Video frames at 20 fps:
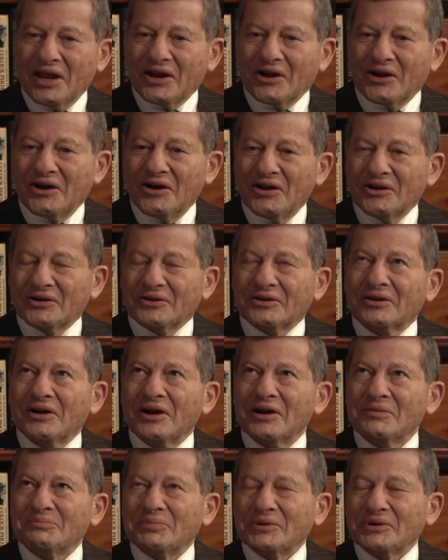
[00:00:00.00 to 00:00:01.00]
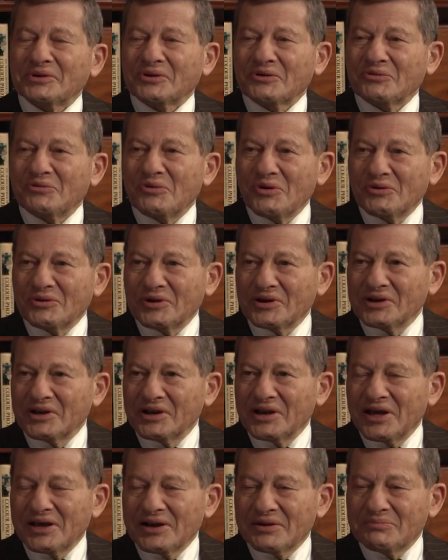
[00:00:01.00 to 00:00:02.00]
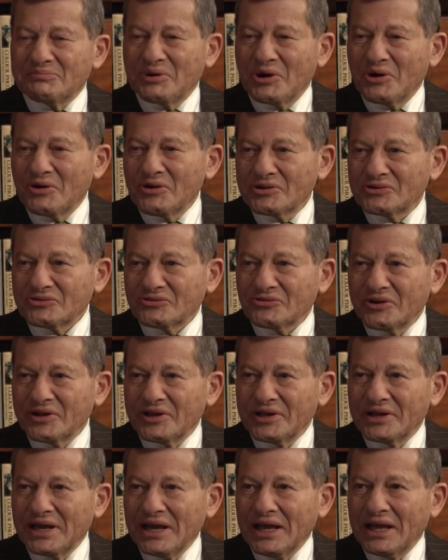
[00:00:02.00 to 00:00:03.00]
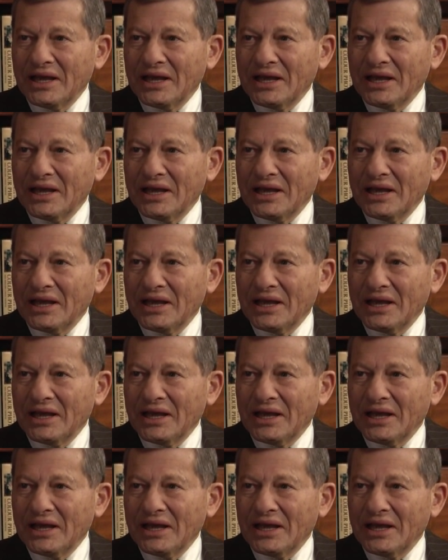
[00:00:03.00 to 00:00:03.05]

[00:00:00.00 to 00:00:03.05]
called her up and quoted a lot of poetry.